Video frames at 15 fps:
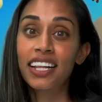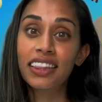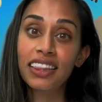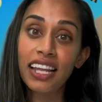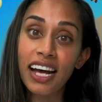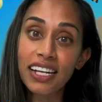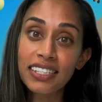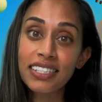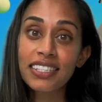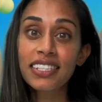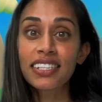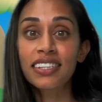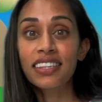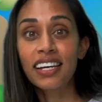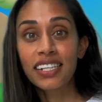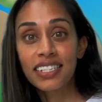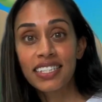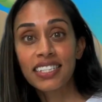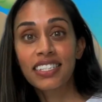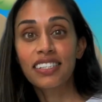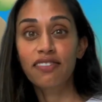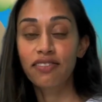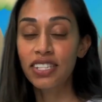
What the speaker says: Lots and lots of